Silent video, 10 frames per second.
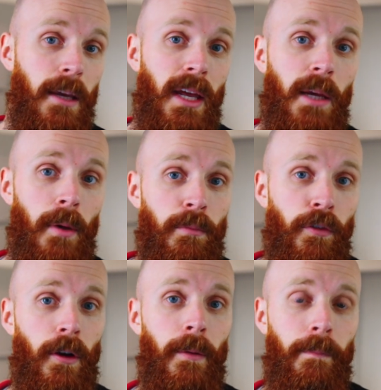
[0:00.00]
minimum
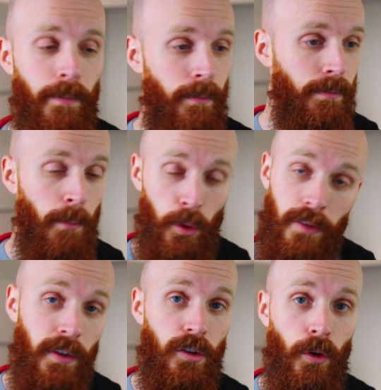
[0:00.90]
for most
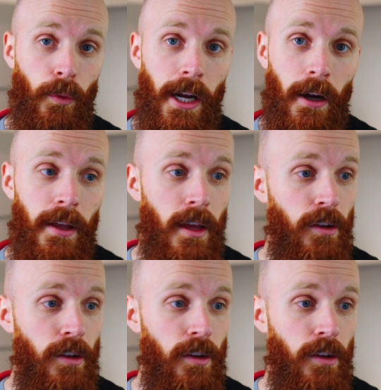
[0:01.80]
of his career.